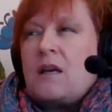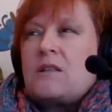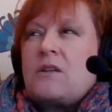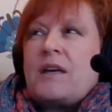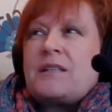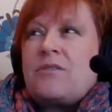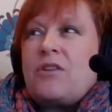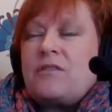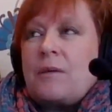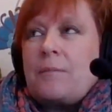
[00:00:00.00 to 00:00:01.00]
So that's a
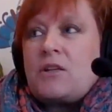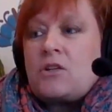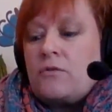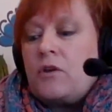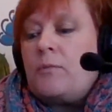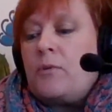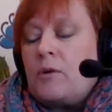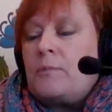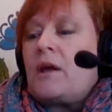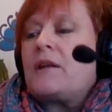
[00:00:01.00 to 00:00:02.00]
third dimensional
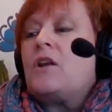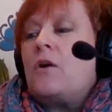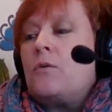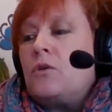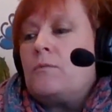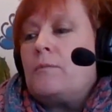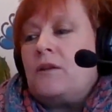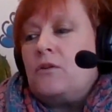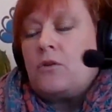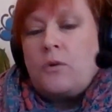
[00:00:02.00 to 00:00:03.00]
viewpoint, but I know you
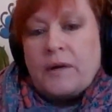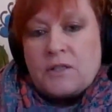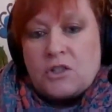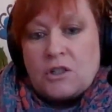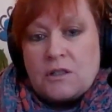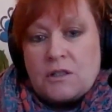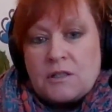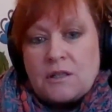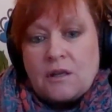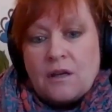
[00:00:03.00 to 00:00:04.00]
meant your
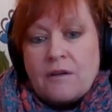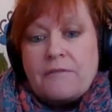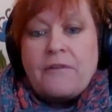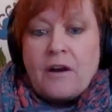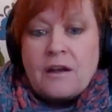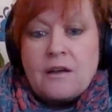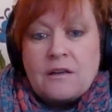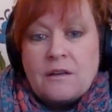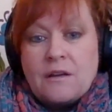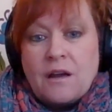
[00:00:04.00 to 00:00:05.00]
questions via
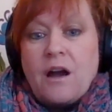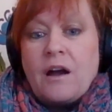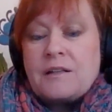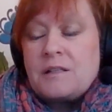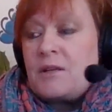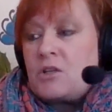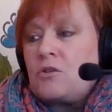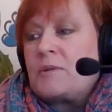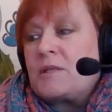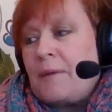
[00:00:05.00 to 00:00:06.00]
a higher
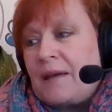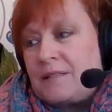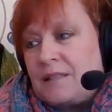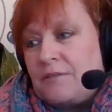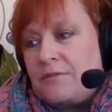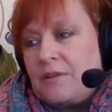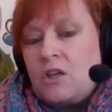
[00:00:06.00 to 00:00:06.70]
dimensional perspective.